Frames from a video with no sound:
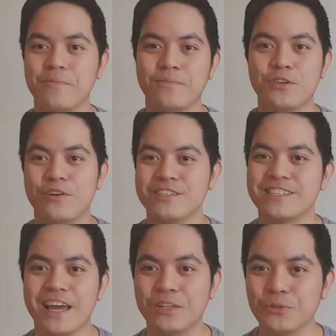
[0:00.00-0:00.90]
There are
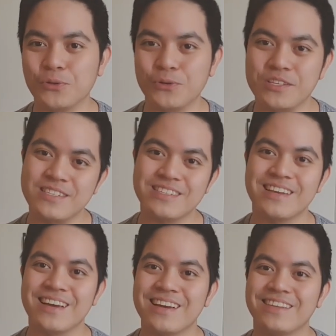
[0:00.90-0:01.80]
sand
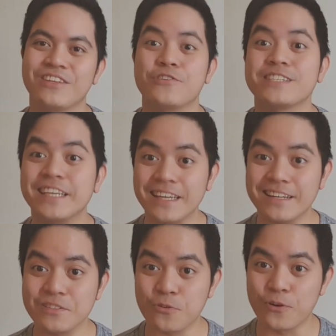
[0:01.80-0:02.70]
dunes, there's ski
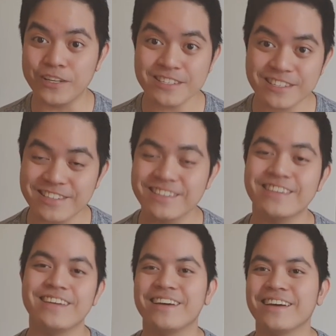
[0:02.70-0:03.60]
resorts,
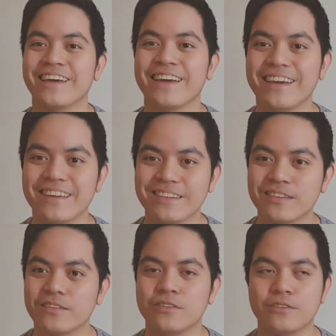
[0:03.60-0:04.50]
and
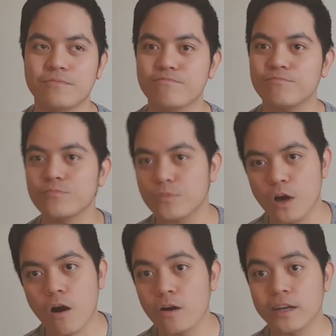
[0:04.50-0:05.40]

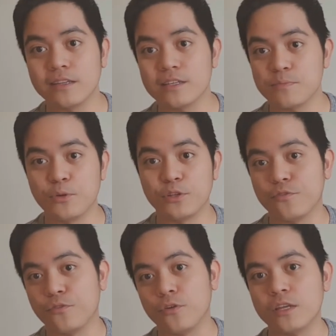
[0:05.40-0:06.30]
Auckland is
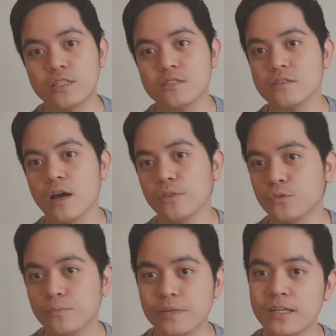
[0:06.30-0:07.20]
beautiful. It's not
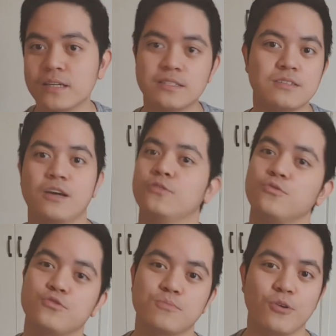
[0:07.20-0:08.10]
too big, it's not
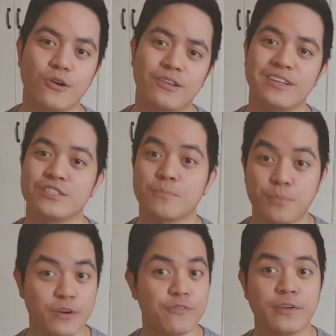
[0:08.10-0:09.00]
too small. It's
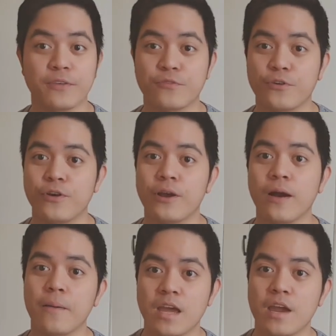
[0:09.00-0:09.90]
perfect for
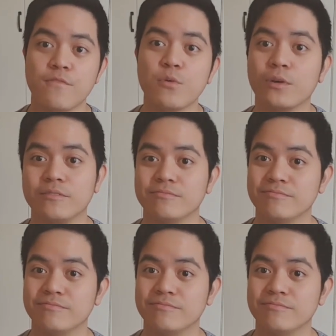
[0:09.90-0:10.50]
everyone.